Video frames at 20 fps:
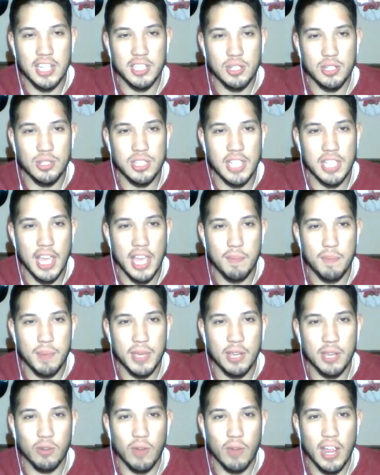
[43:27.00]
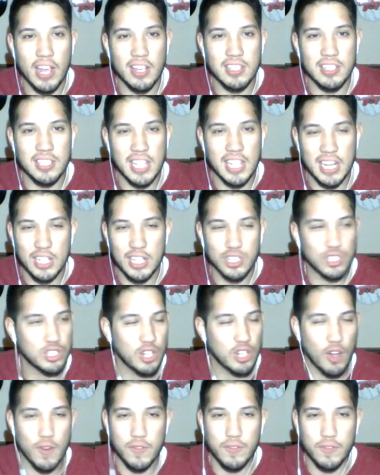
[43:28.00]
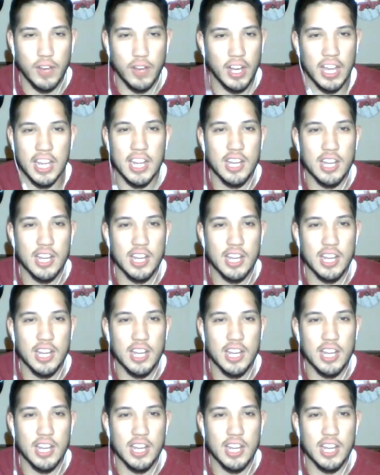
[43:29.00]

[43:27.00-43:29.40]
dude skate big rails that is so fucking